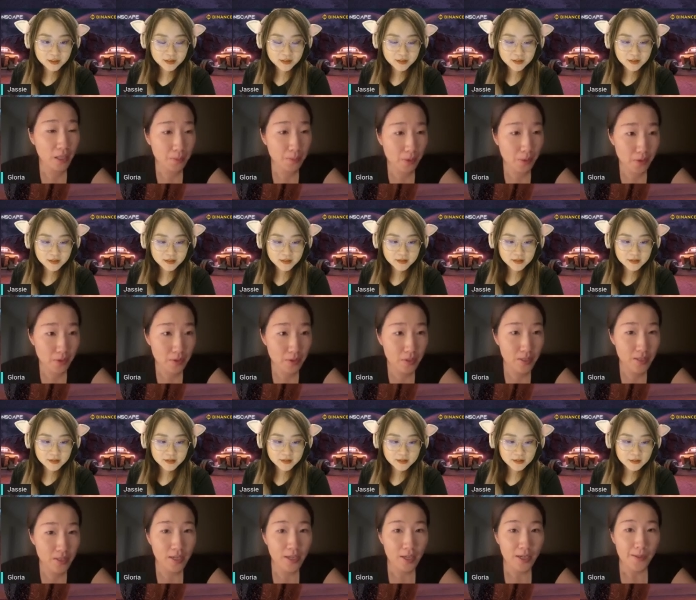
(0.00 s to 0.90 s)

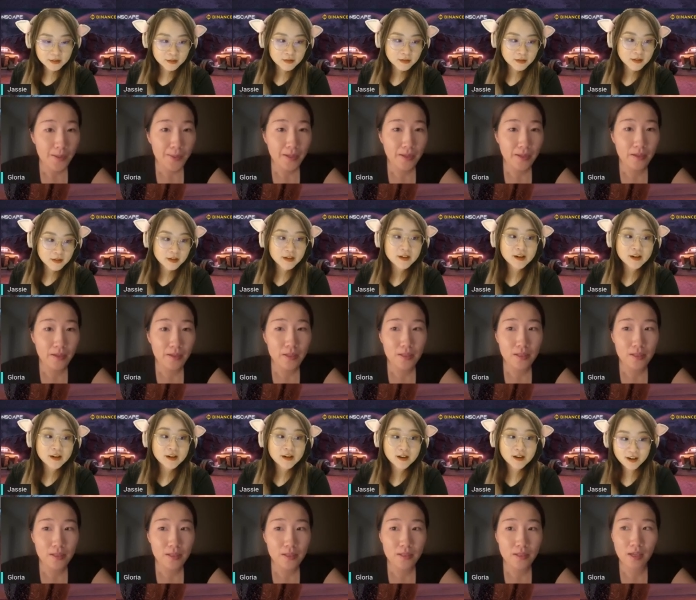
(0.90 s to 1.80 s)
Speaker 1: birds
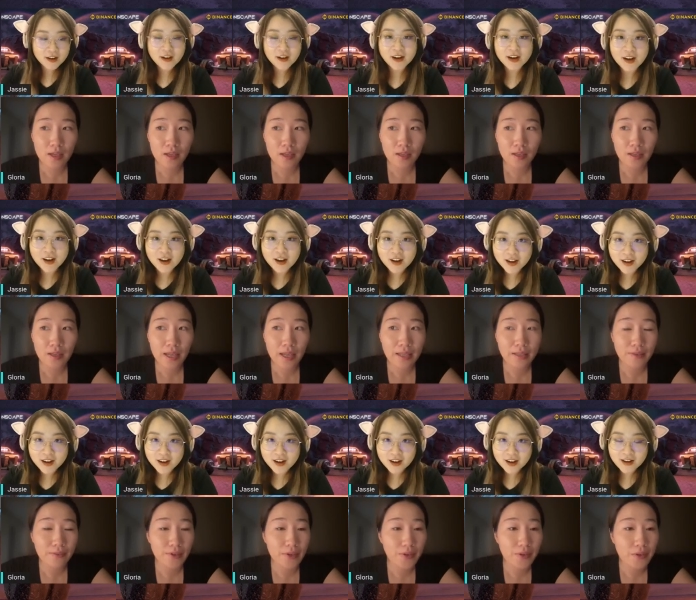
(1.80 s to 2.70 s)
because uh, at
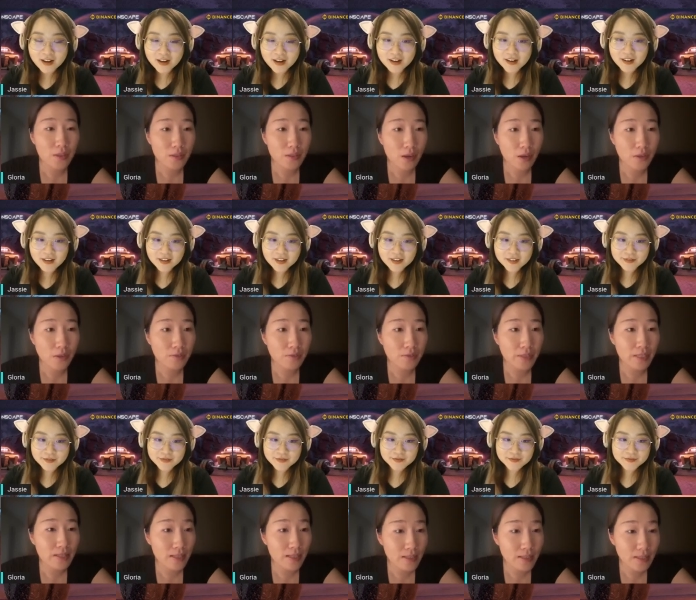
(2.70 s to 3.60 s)
the very start of the
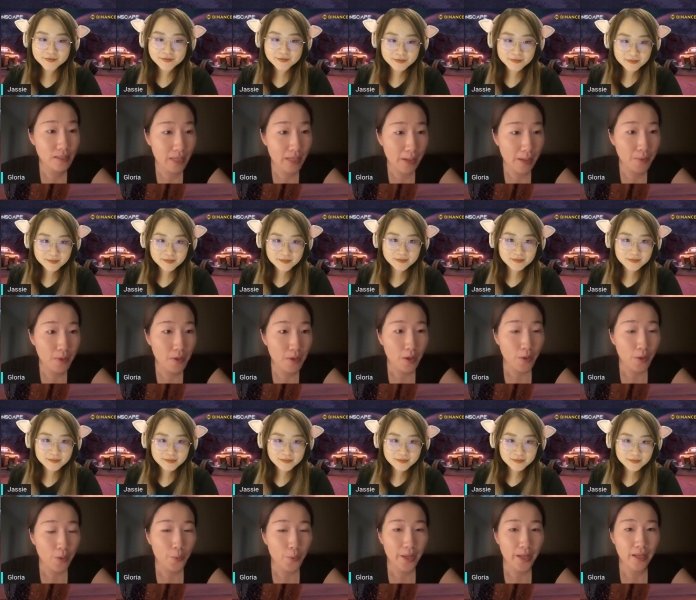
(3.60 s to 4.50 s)
seascape,
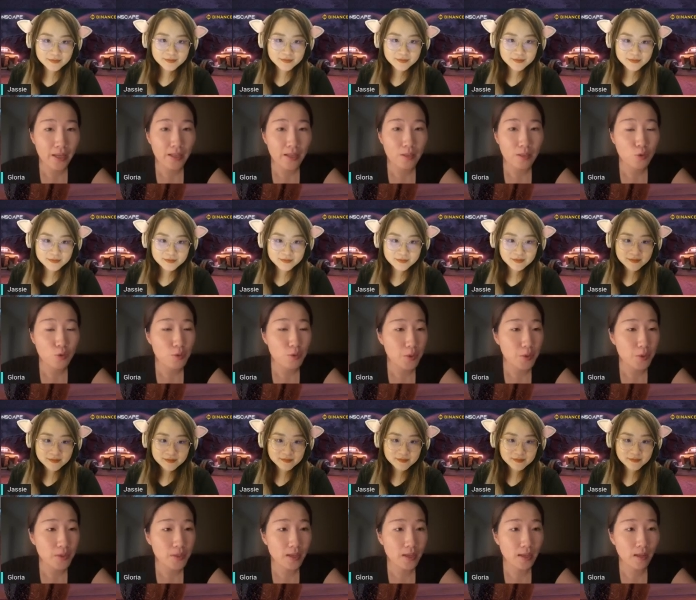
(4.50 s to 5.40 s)
we
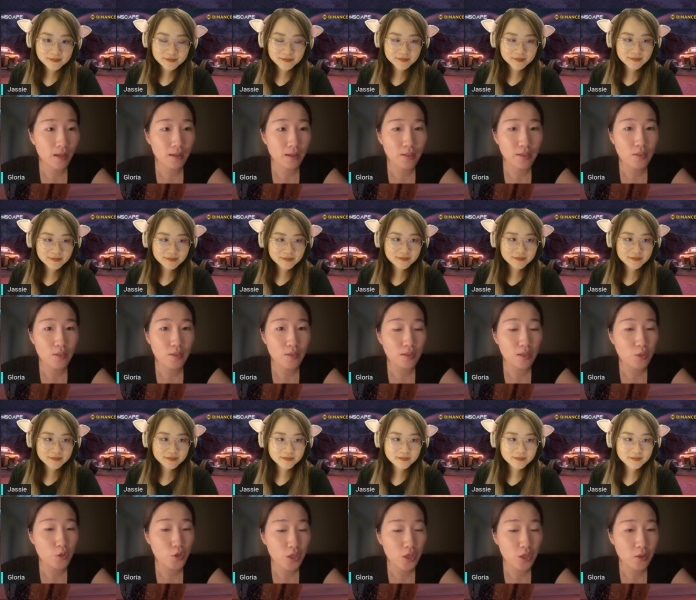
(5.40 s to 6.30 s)
distribute the,
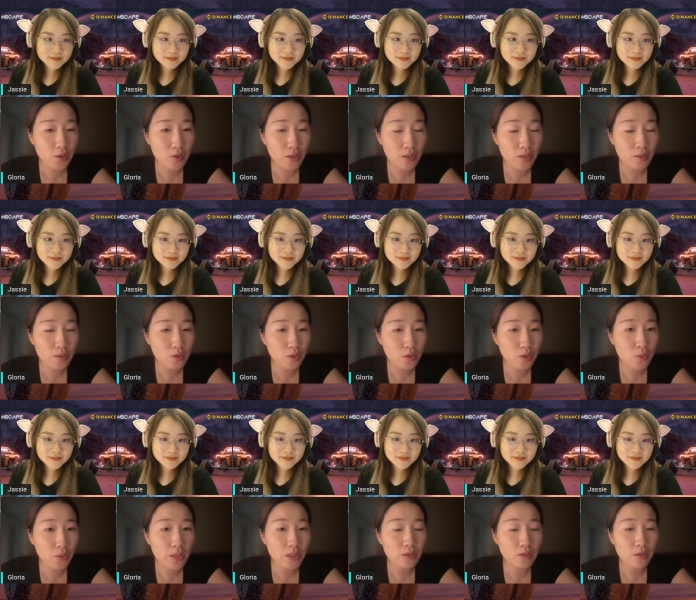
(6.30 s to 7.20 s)
the gener-
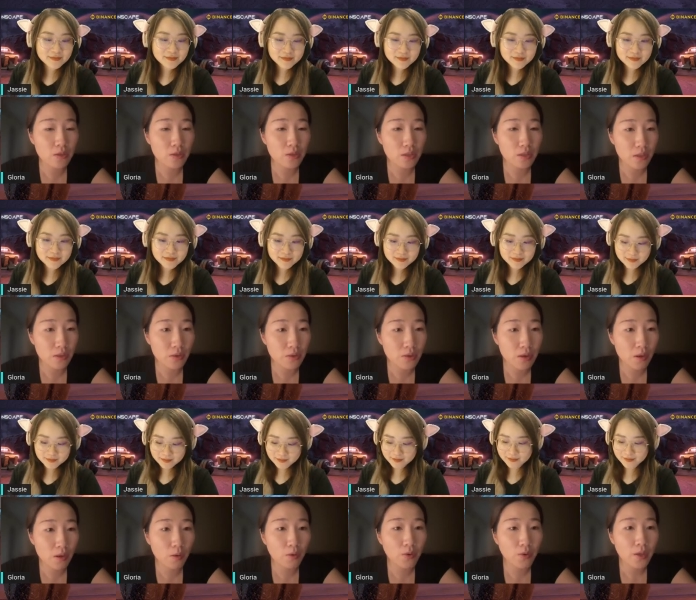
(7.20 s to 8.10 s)
generation
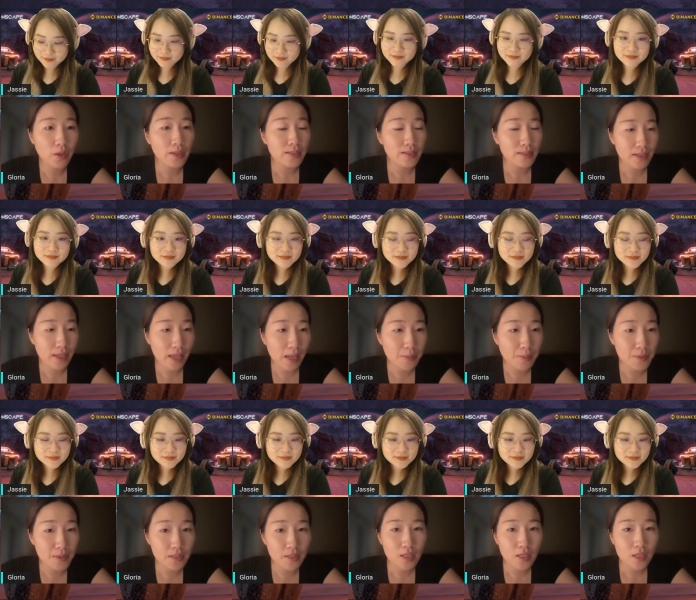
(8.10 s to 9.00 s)
zero
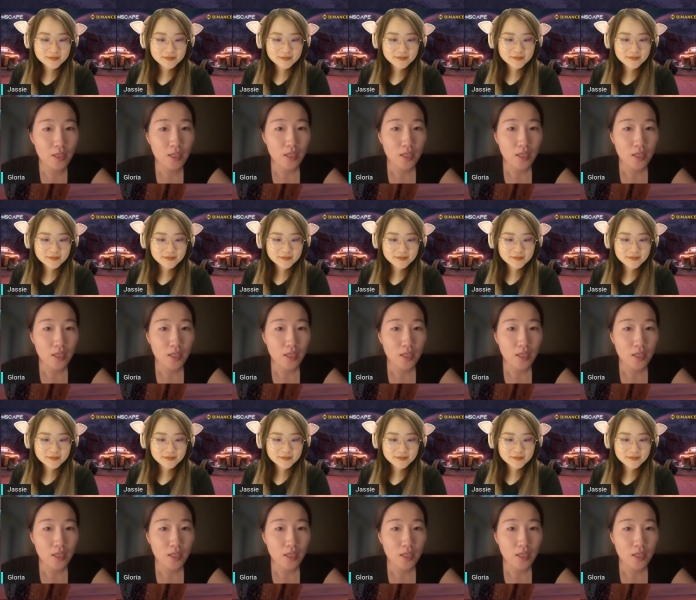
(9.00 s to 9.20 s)
scapes